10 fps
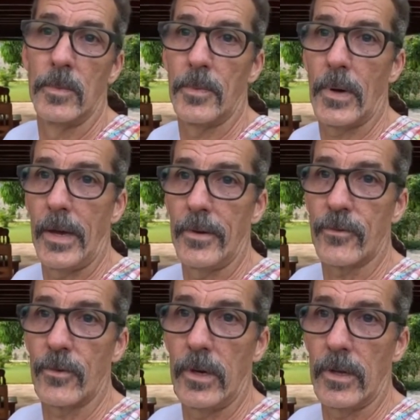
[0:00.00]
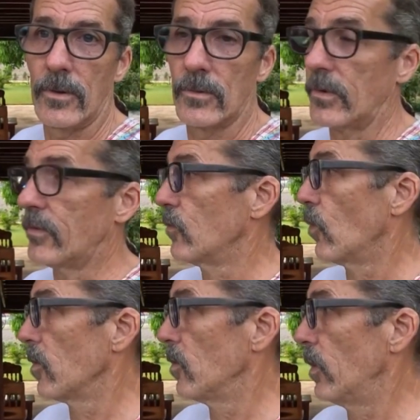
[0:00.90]
papaya tree. I think it was a
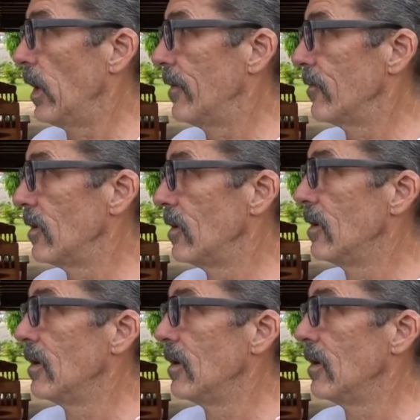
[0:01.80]
storm or whatever.